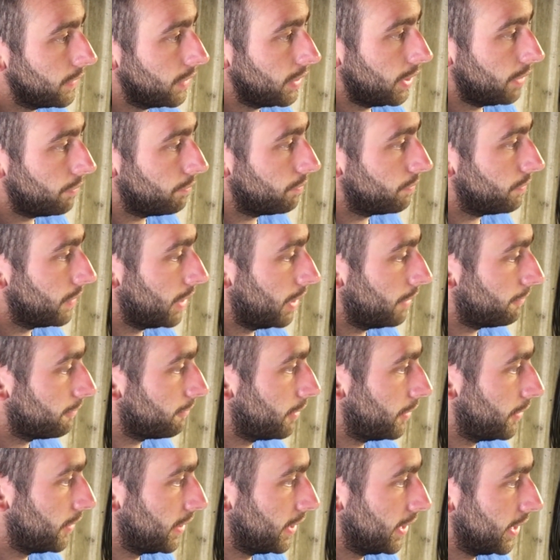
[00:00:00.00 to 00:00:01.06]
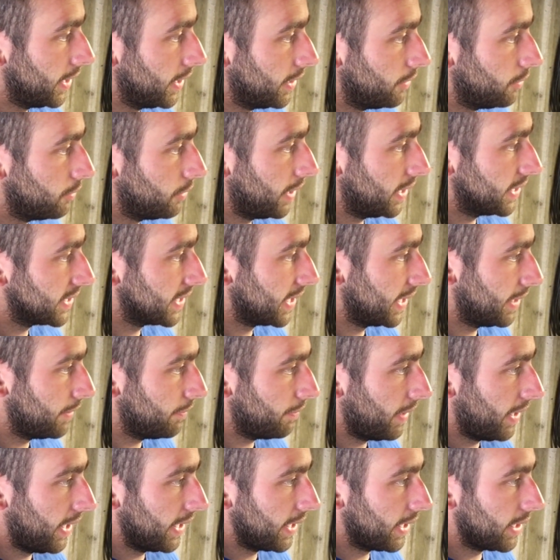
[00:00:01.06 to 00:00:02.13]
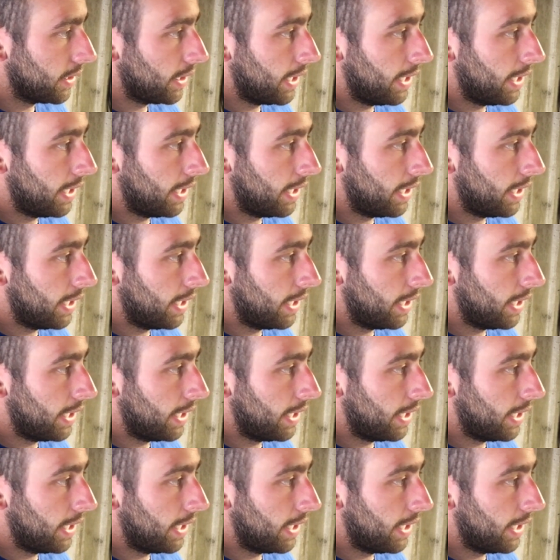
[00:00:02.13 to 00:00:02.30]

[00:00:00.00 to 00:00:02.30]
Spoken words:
up front there, all that's cleaned back.